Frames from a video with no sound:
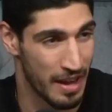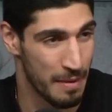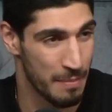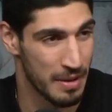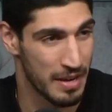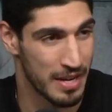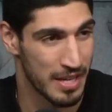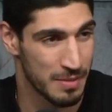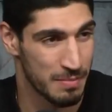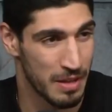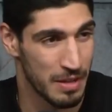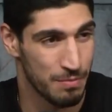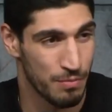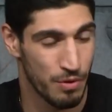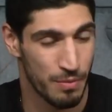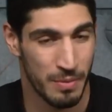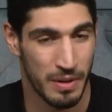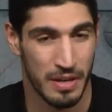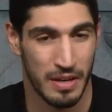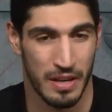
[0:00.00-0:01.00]
I am in, his Met
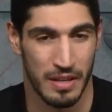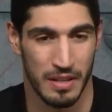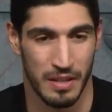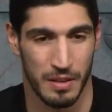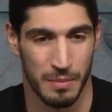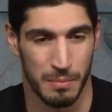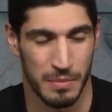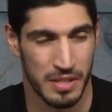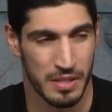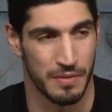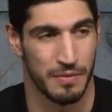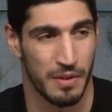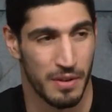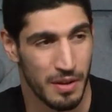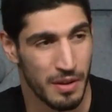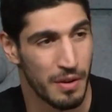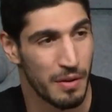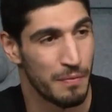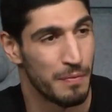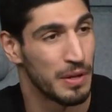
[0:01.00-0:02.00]
movement, and the
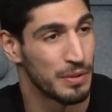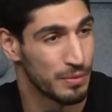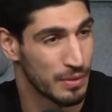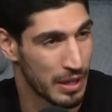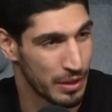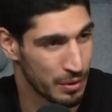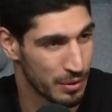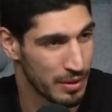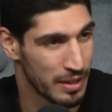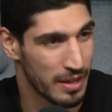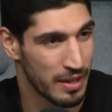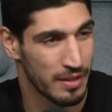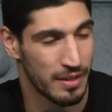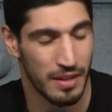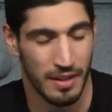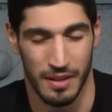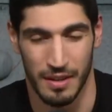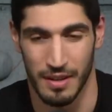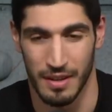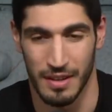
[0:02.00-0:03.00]
Mr. Fethullah
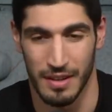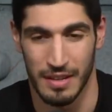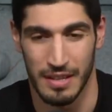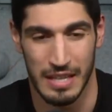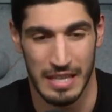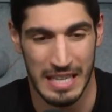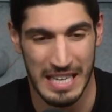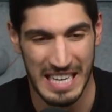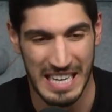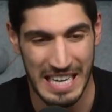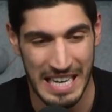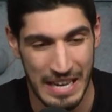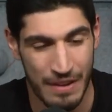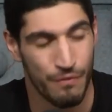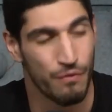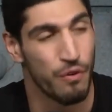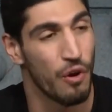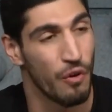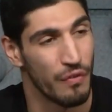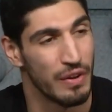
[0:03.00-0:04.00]
Gülen
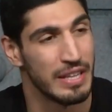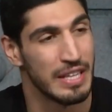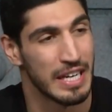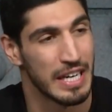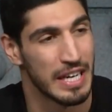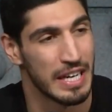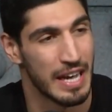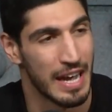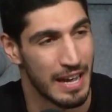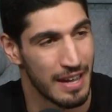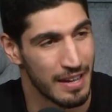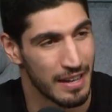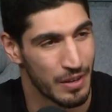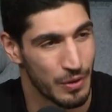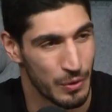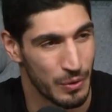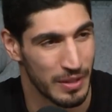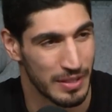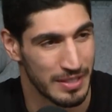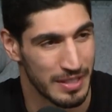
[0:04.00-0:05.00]
involved in the
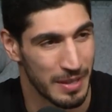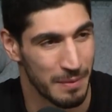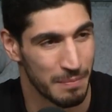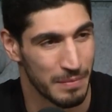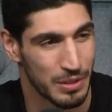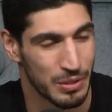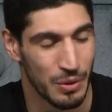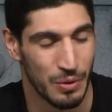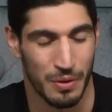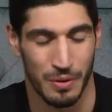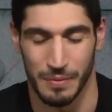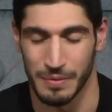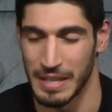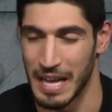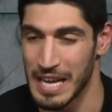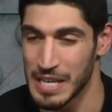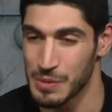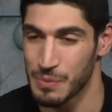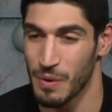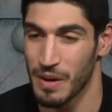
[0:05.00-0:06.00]
coup attempt. So
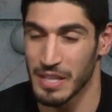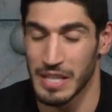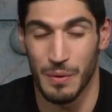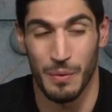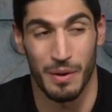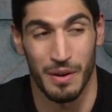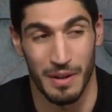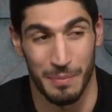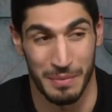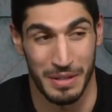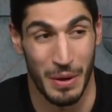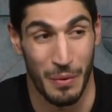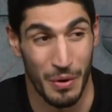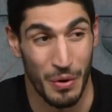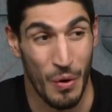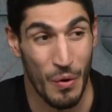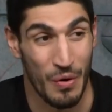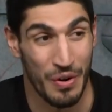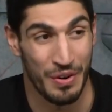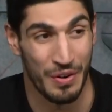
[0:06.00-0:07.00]
that's why they
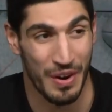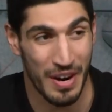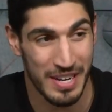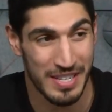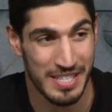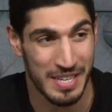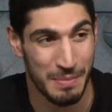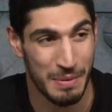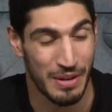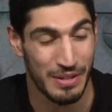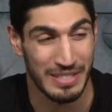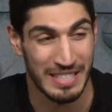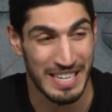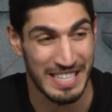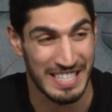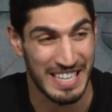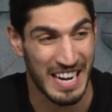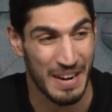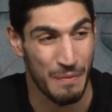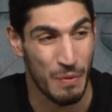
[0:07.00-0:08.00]
were going crazy, because
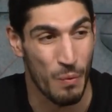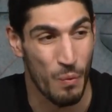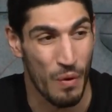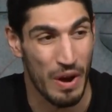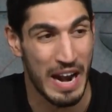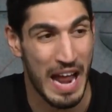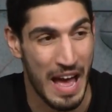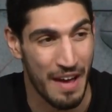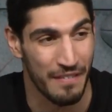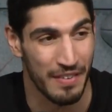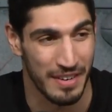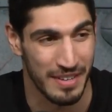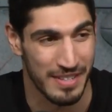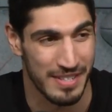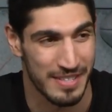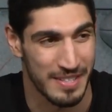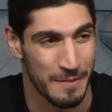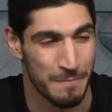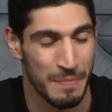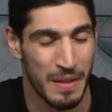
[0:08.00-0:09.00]
there is not even one
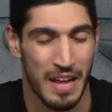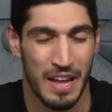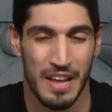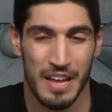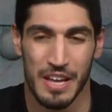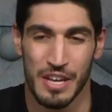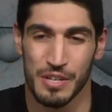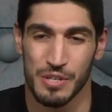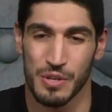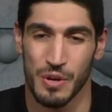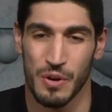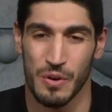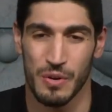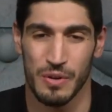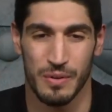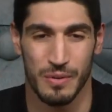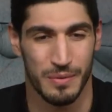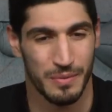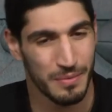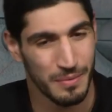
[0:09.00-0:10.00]
evidence.
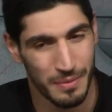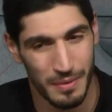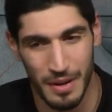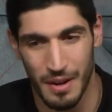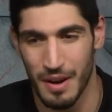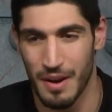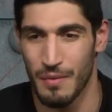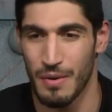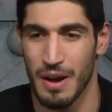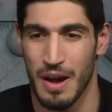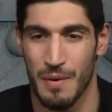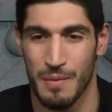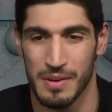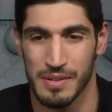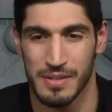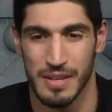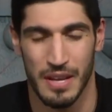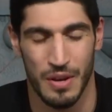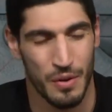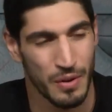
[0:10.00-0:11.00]
So I
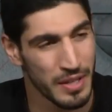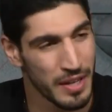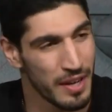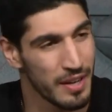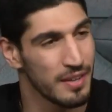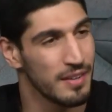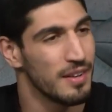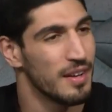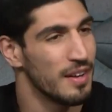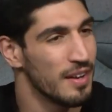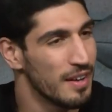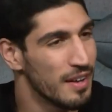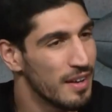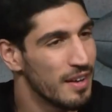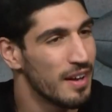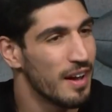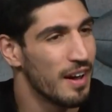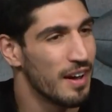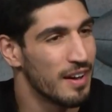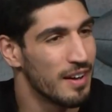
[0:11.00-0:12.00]
was like, okay,
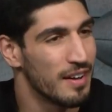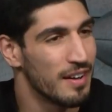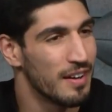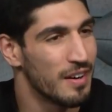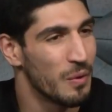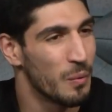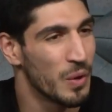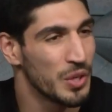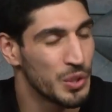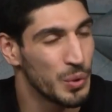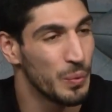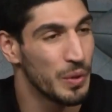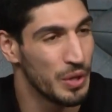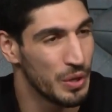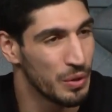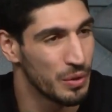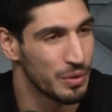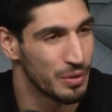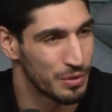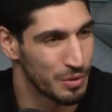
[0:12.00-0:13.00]
what should we
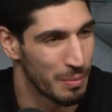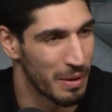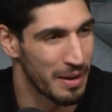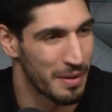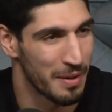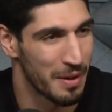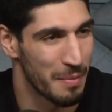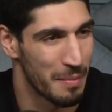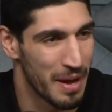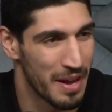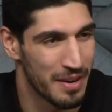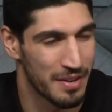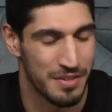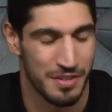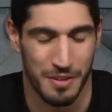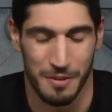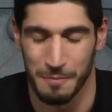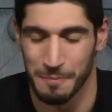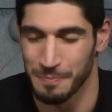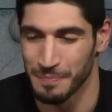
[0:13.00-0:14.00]
do? To my
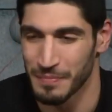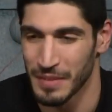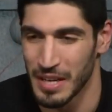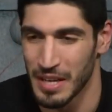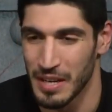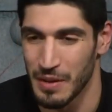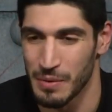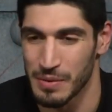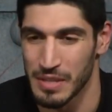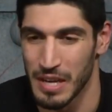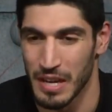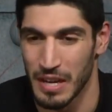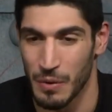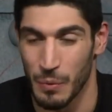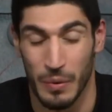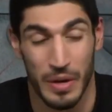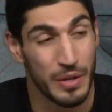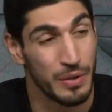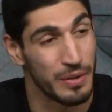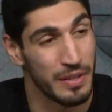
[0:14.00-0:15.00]
manager, he was like,
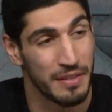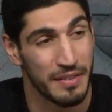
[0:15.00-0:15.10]
we need